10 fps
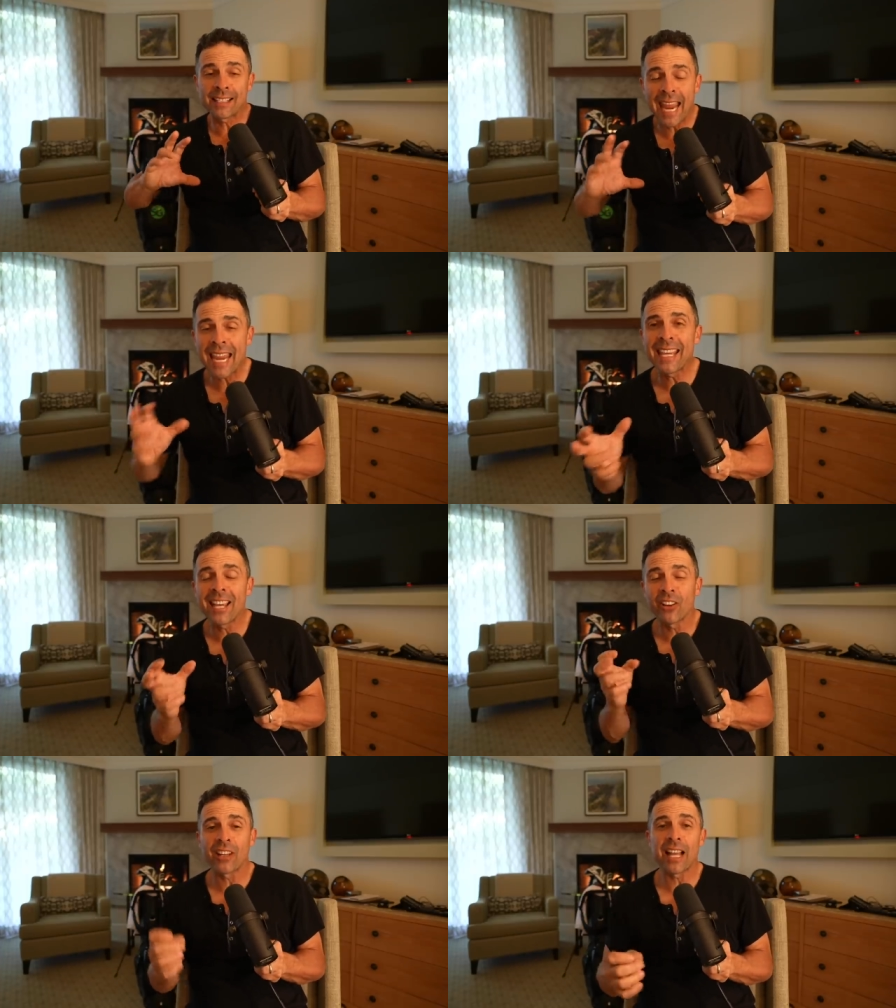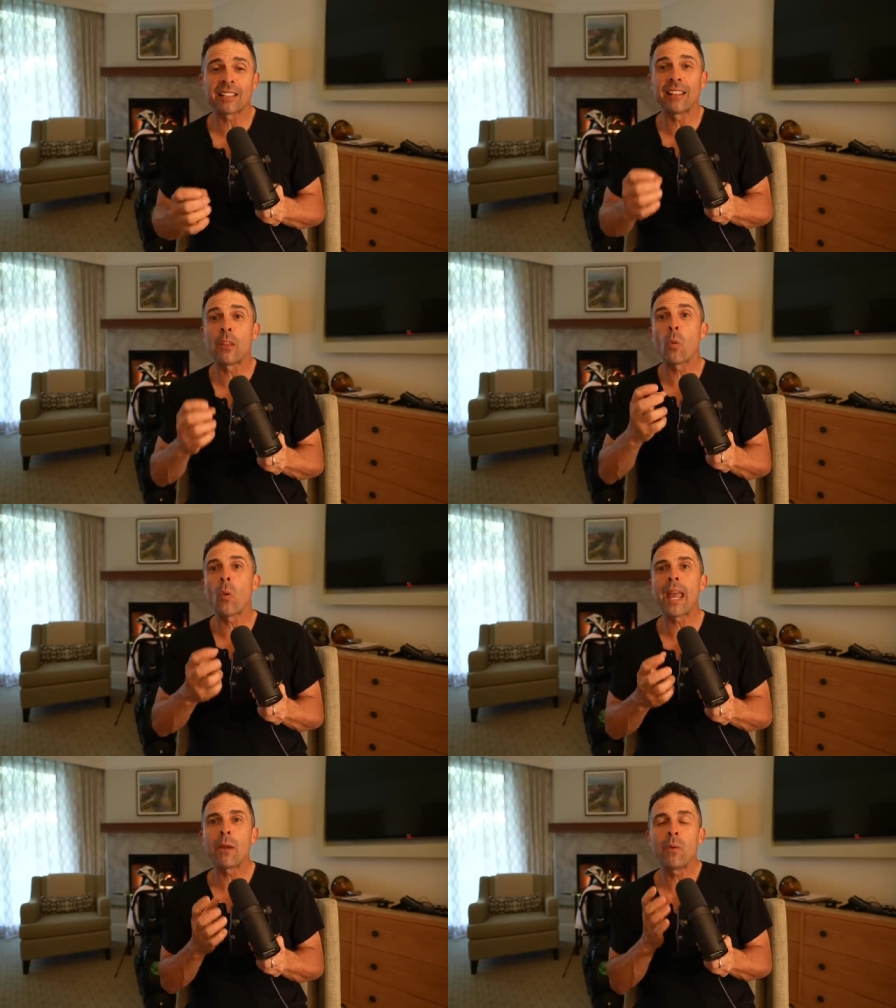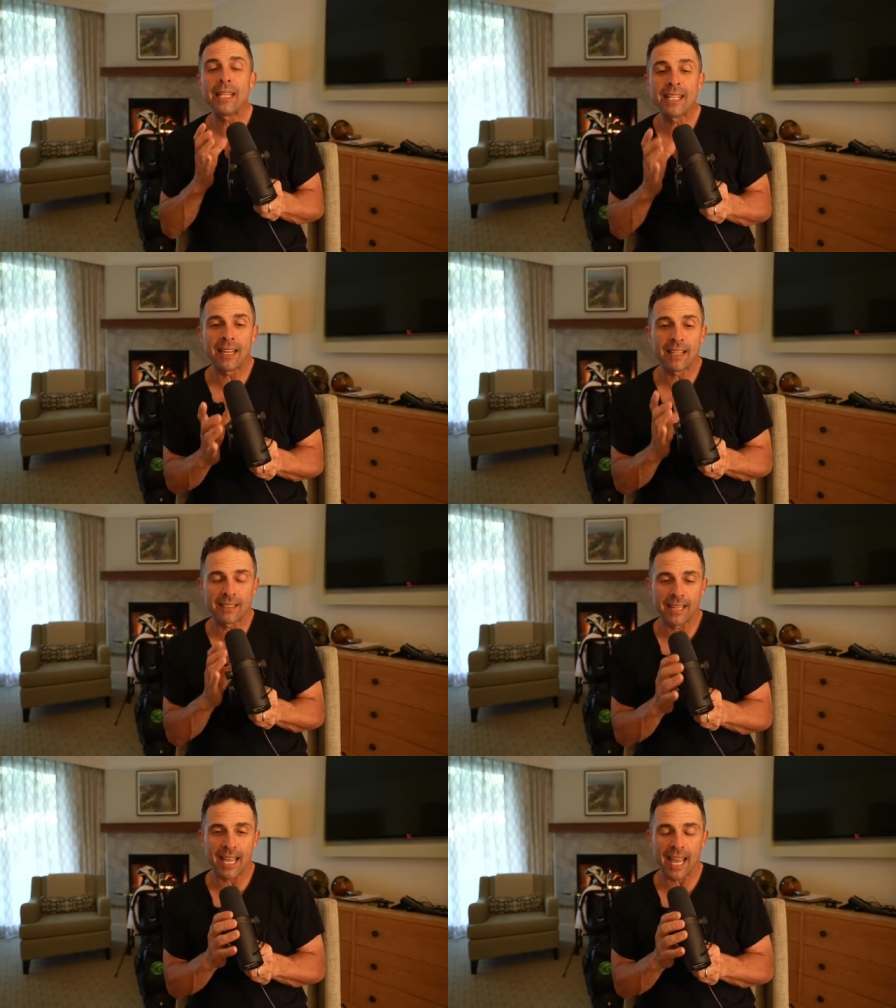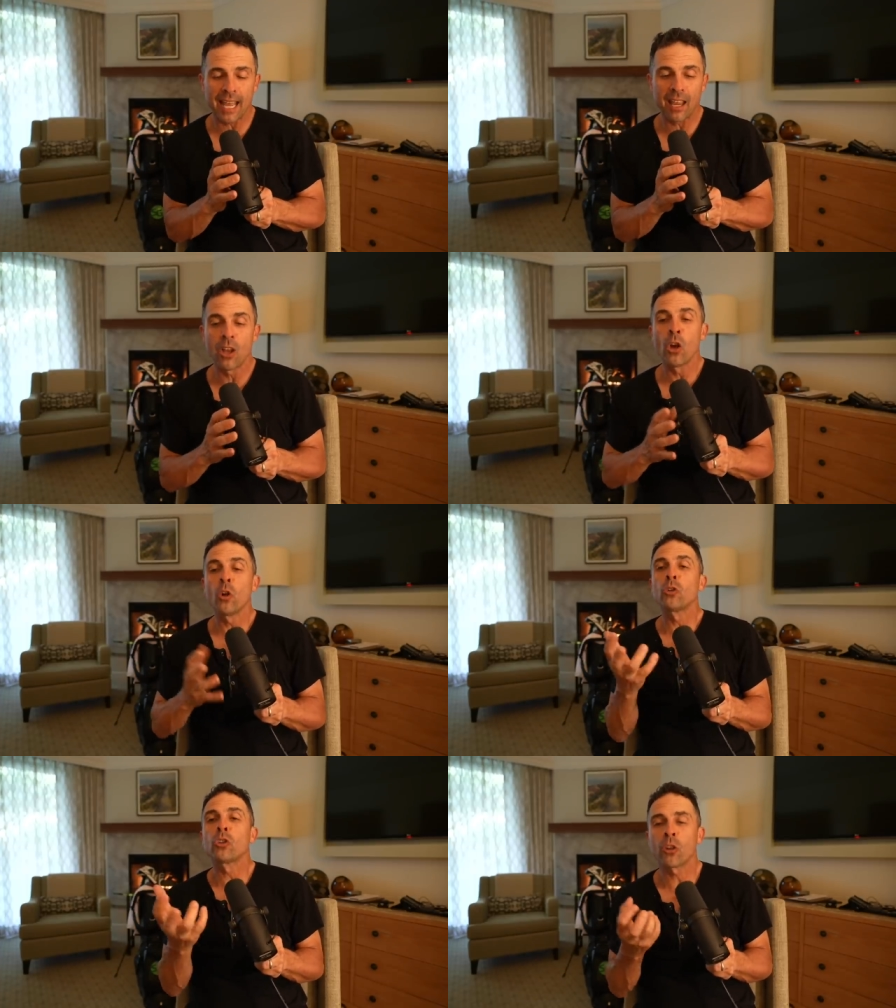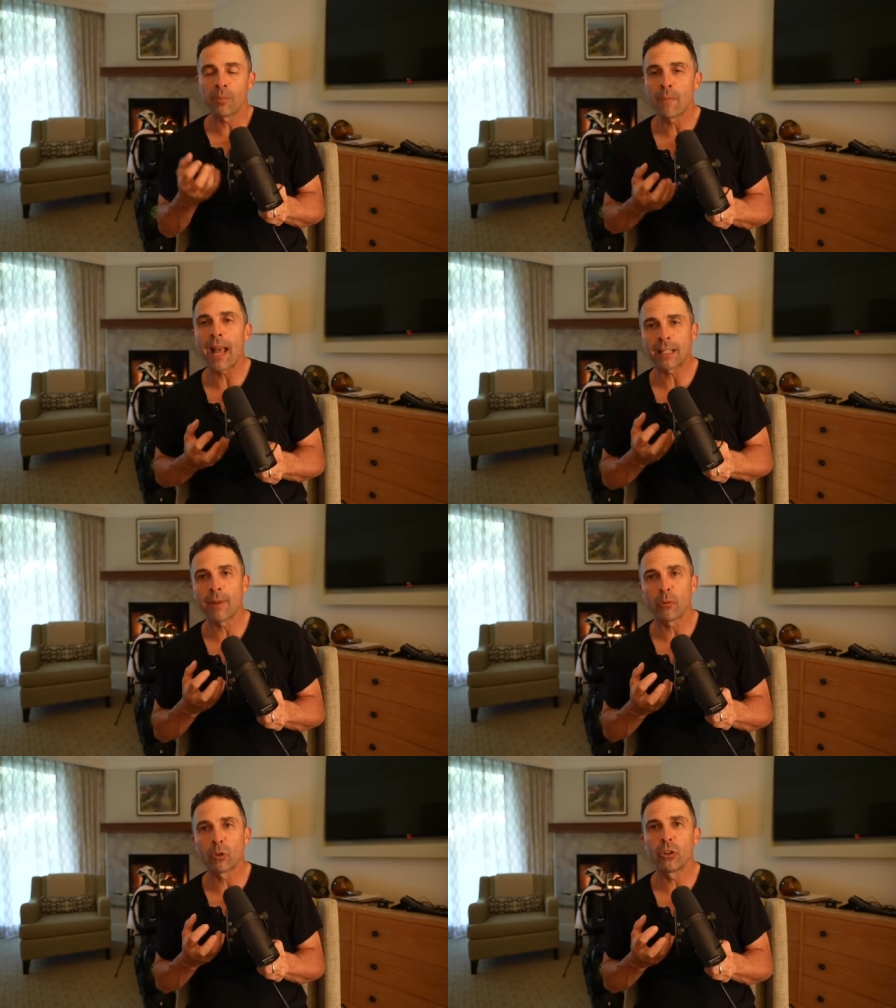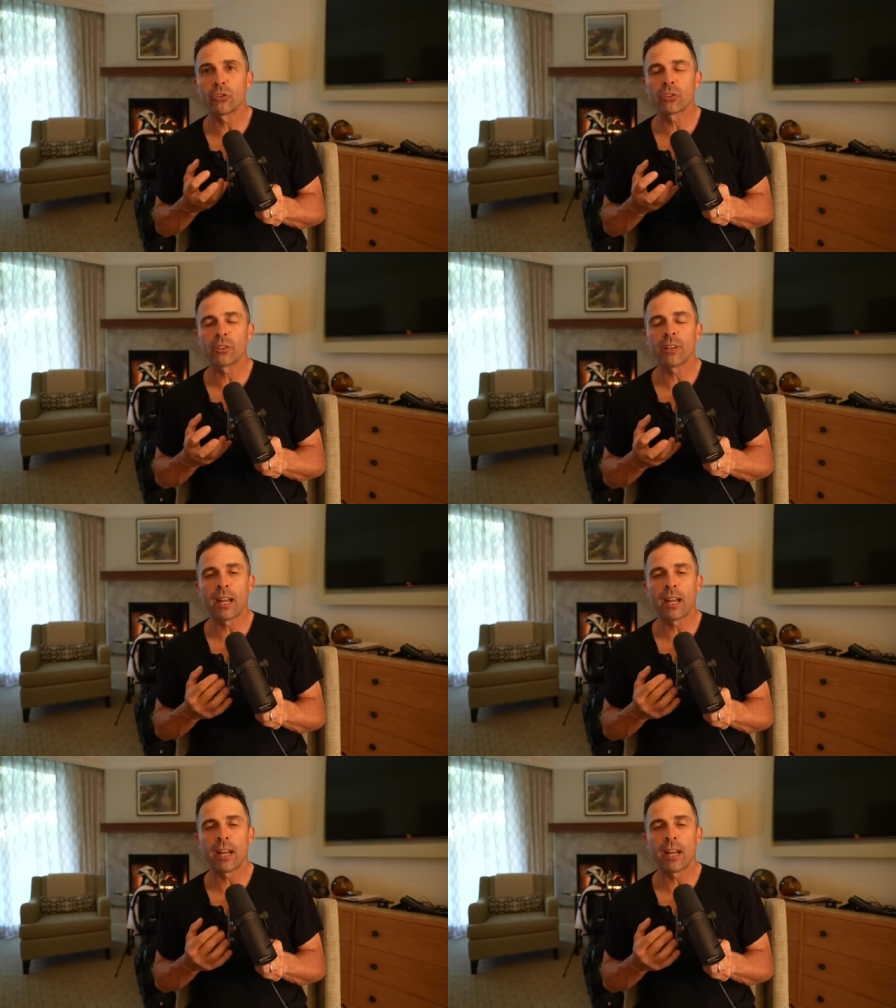taking a lesson the way we did it today took me back to my roots.